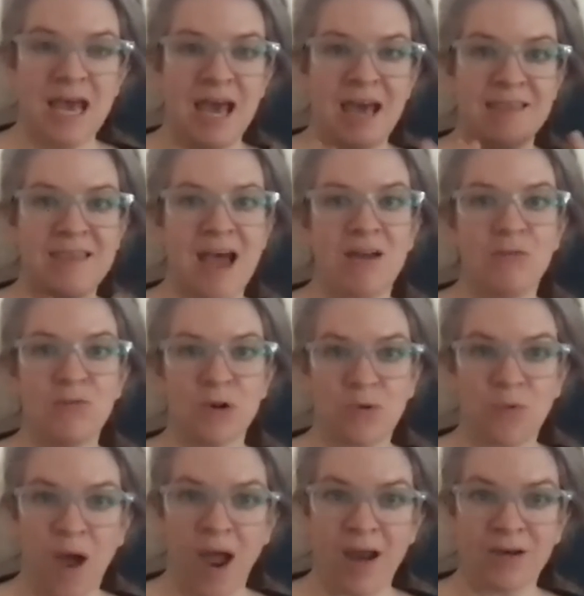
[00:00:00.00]
and that
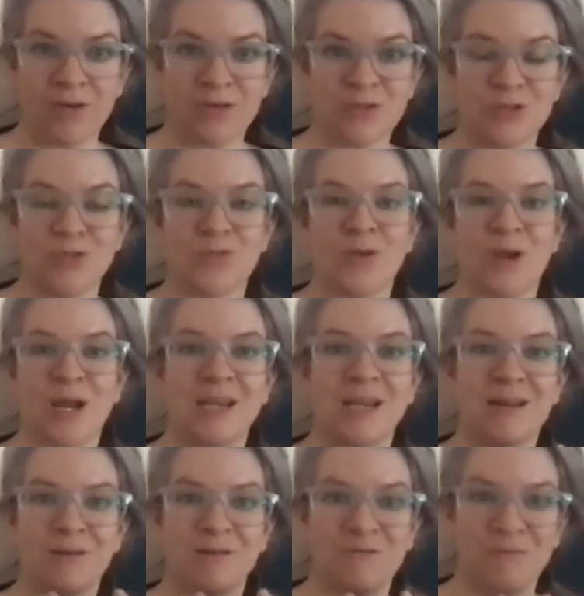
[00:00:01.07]
requires the
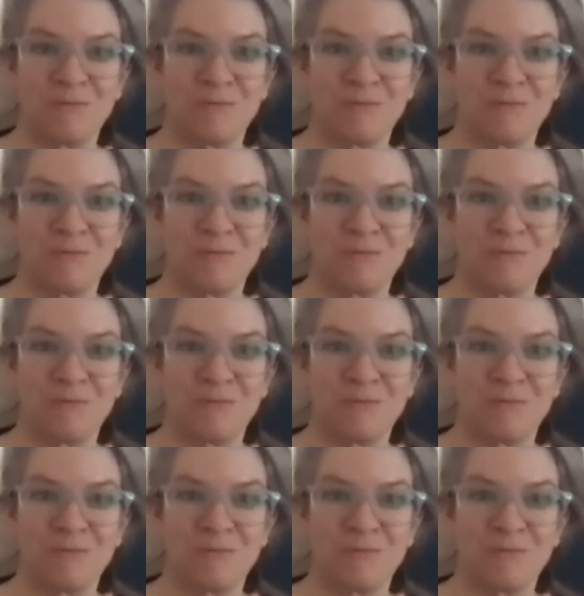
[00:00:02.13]
training of